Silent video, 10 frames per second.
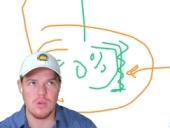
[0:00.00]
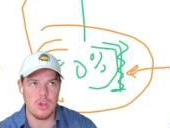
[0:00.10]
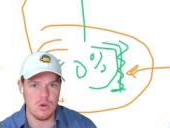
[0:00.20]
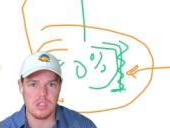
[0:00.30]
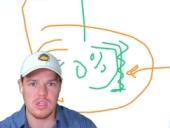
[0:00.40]

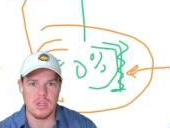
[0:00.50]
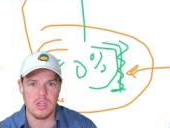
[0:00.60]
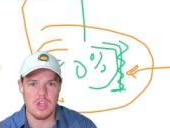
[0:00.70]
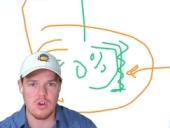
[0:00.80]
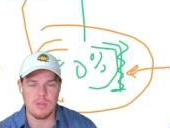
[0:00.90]
here's the
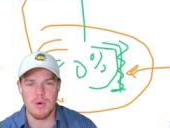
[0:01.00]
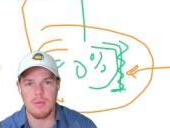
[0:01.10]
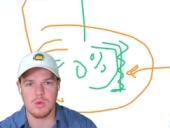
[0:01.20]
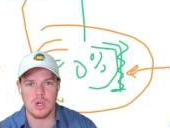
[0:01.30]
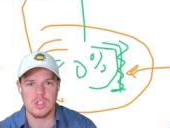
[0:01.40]
here's the
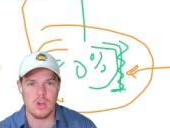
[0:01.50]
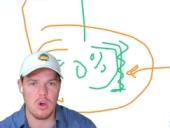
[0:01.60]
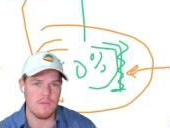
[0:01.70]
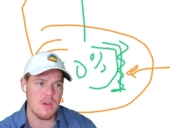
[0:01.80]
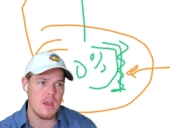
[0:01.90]
problem we're trying to
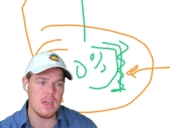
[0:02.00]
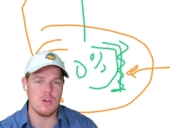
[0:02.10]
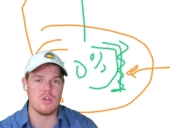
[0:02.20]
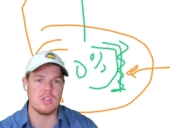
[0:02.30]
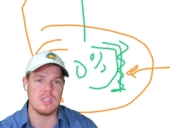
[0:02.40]
solve
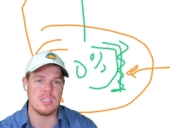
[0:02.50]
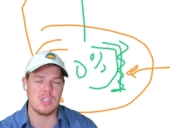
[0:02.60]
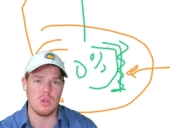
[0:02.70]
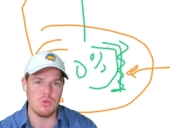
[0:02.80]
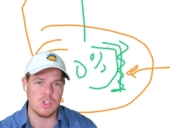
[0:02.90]
here's the
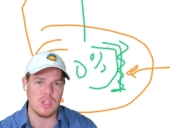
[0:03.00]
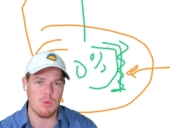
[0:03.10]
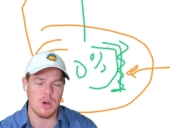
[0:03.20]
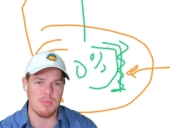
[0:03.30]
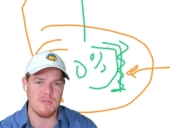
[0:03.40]
solution that we're
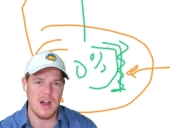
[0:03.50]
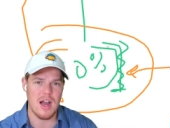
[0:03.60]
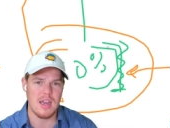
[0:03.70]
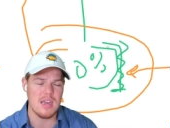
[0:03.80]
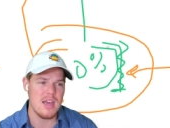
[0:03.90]
going to
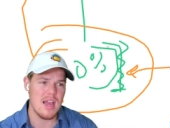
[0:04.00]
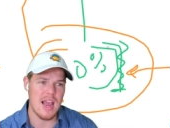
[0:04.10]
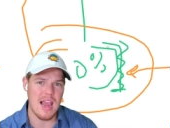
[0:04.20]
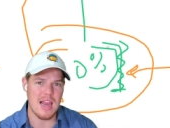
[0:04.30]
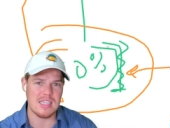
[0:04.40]
provide
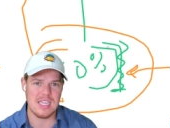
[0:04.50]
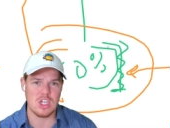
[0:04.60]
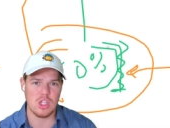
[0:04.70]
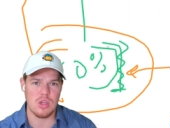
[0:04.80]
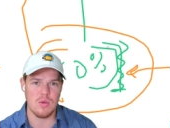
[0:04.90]
and
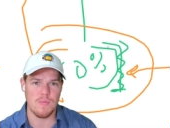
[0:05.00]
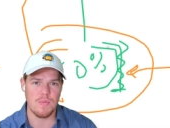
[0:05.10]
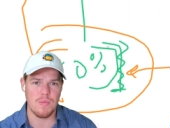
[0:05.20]
essentially